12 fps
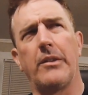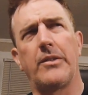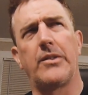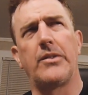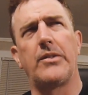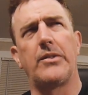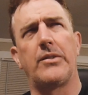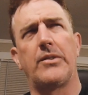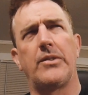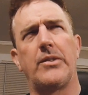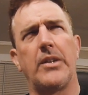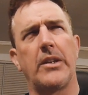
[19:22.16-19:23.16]

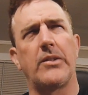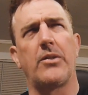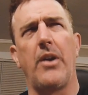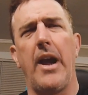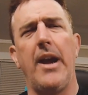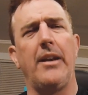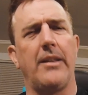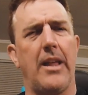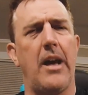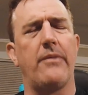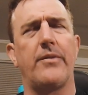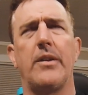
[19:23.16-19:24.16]
6 or 8
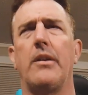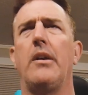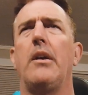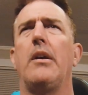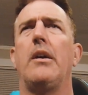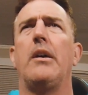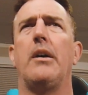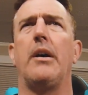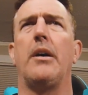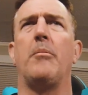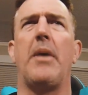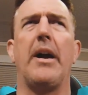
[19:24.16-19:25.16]
left.
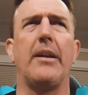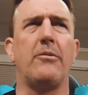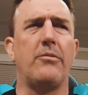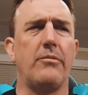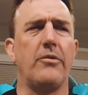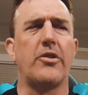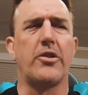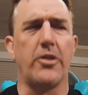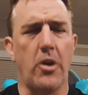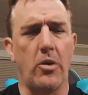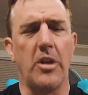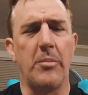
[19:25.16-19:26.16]
I had
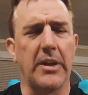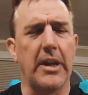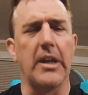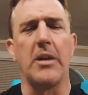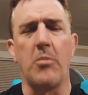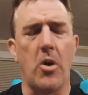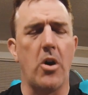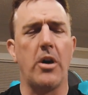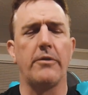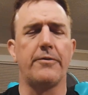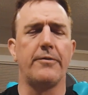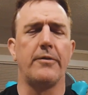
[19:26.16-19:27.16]
slowly been getting them
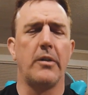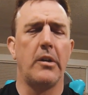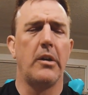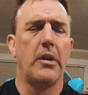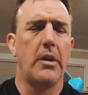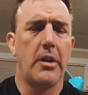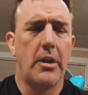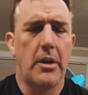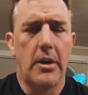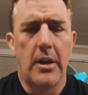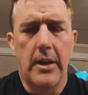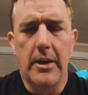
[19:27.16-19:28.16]
off
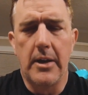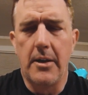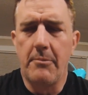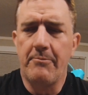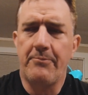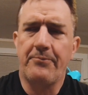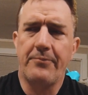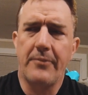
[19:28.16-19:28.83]
by,